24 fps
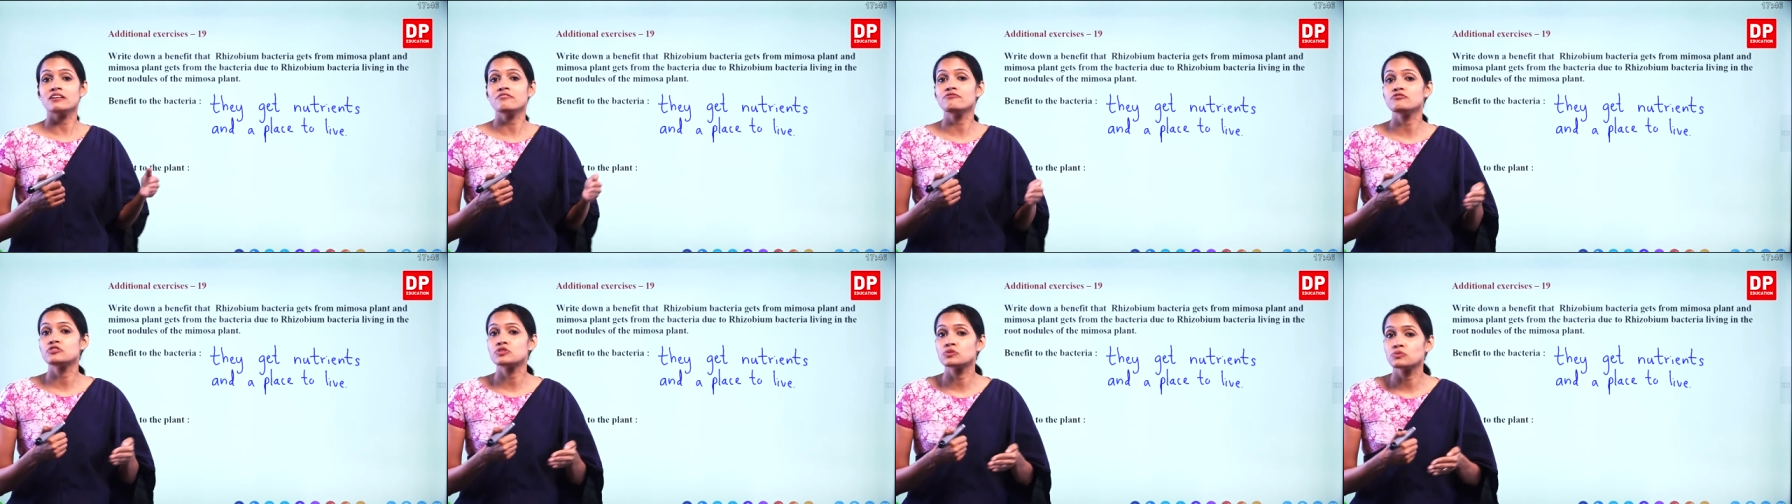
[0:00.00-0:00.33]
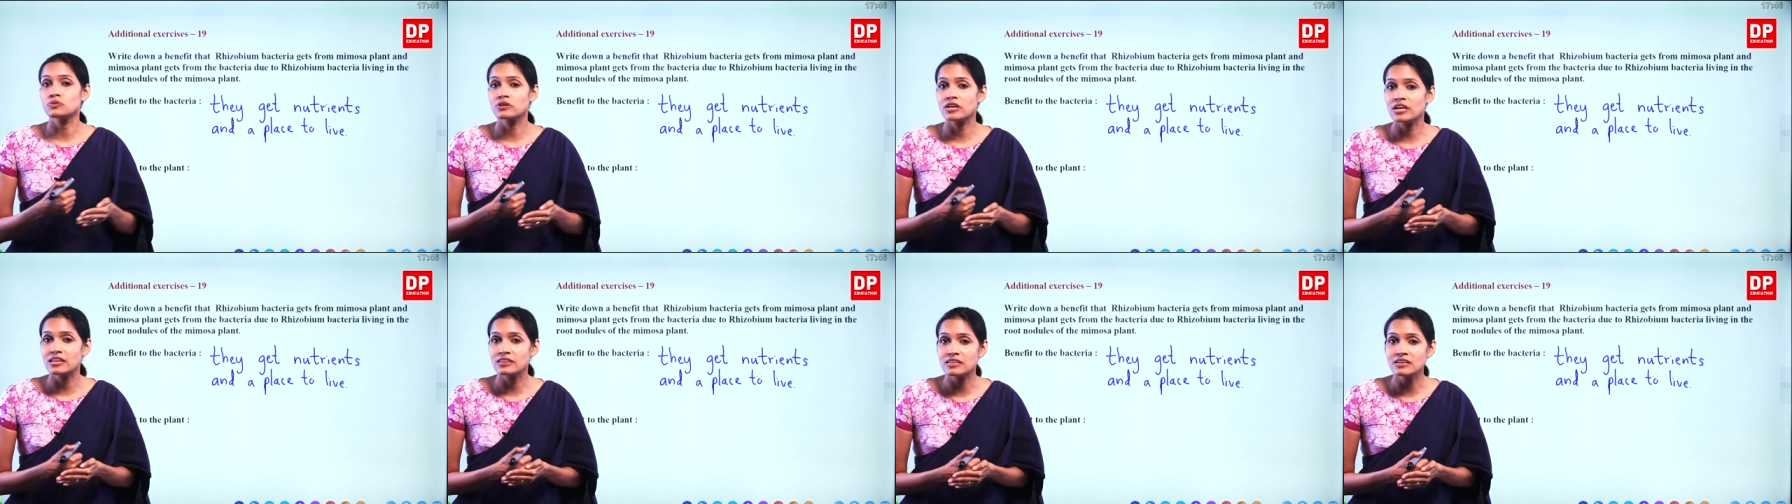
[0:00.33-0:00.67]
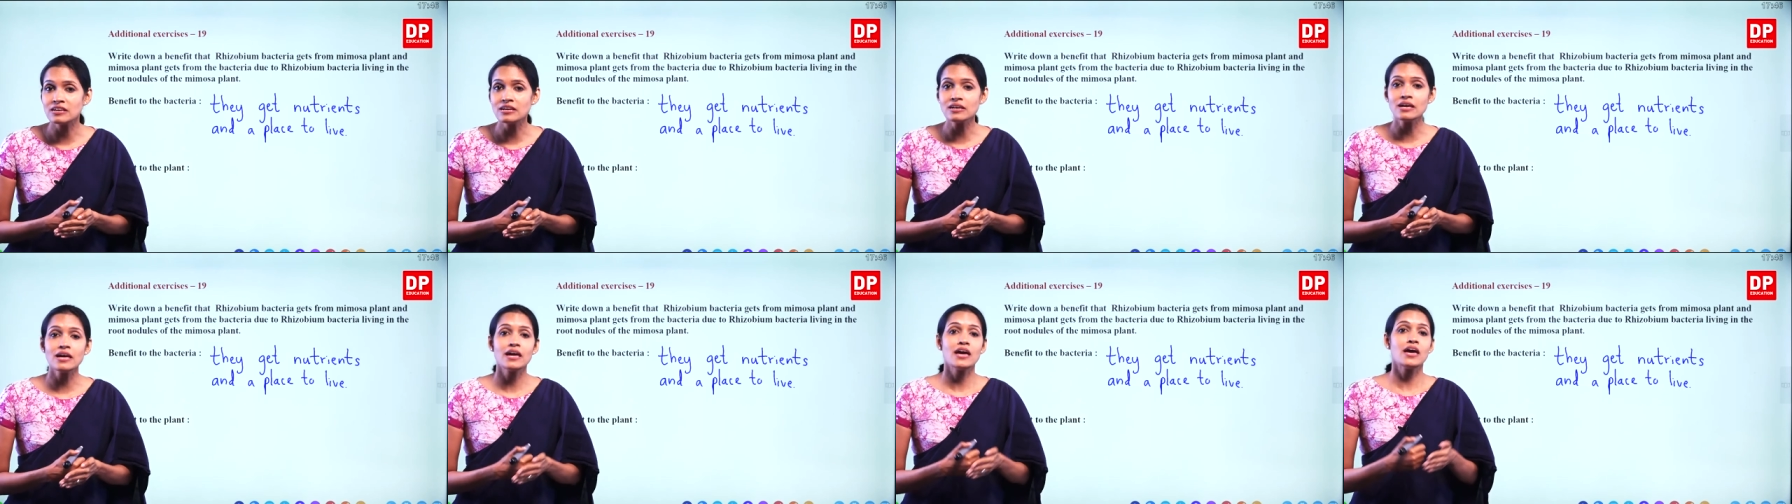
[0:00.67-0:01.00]
live
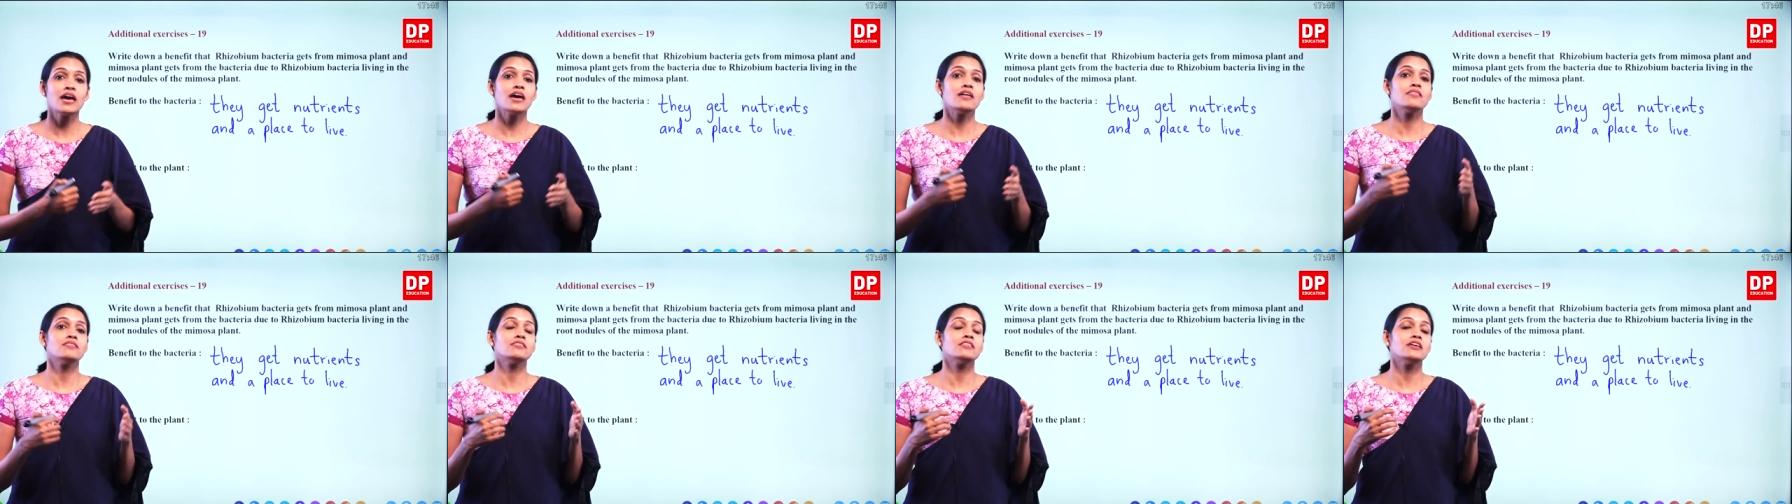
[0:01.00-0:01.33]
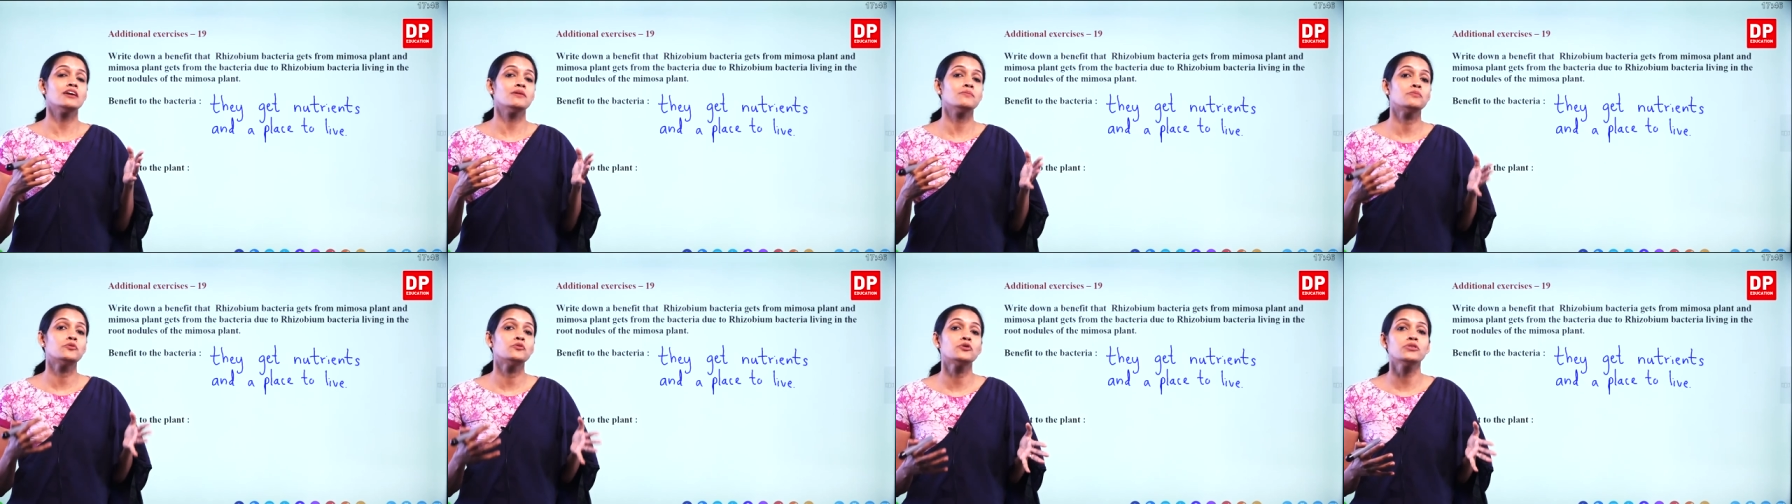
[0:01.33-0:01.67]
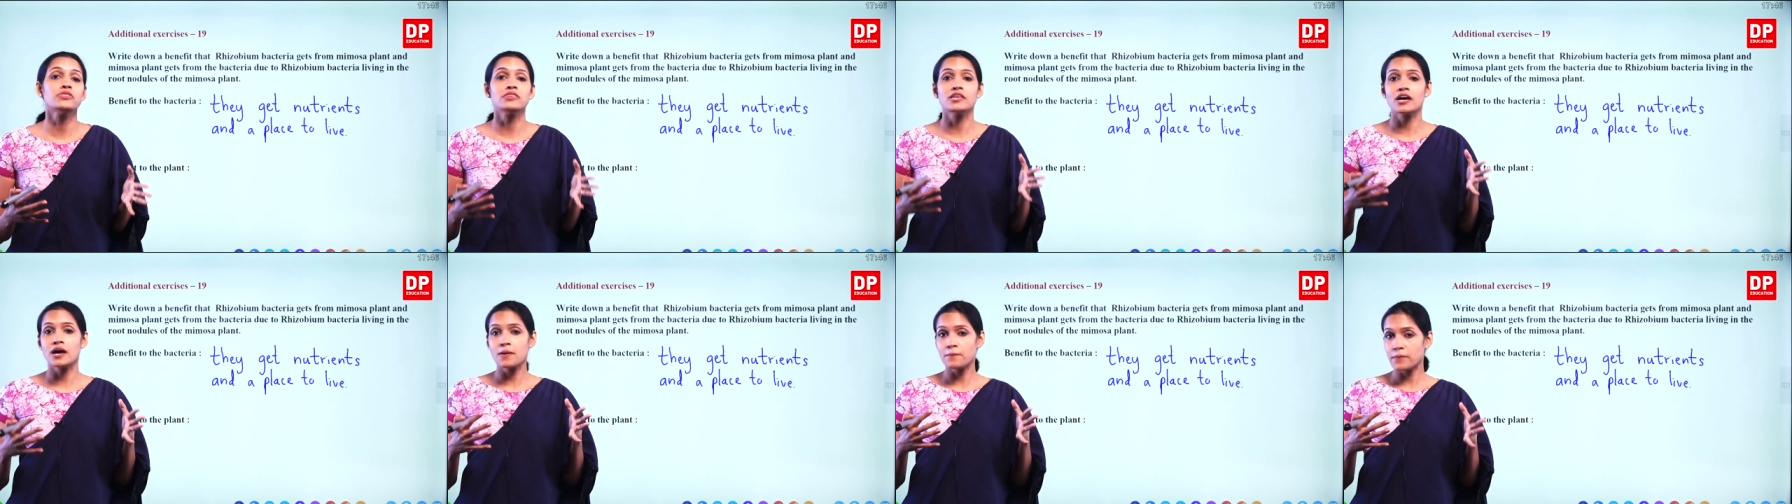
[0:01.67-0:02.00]
together and they
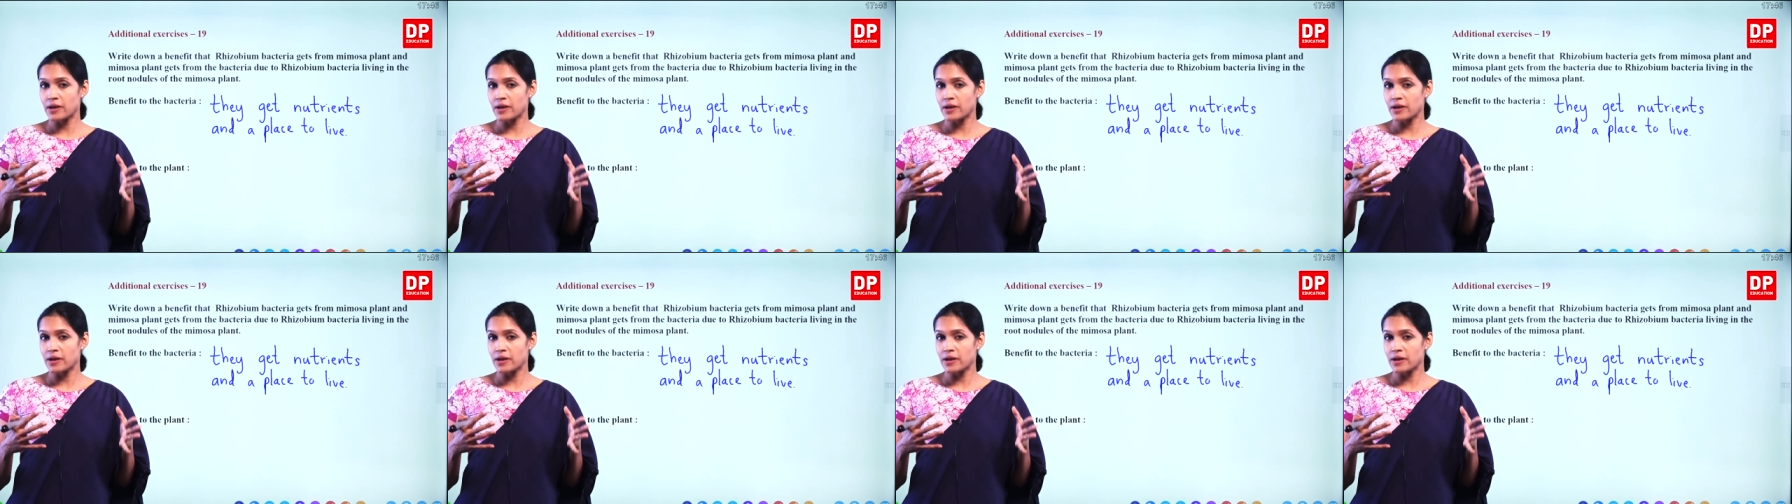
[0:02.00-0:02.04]
both are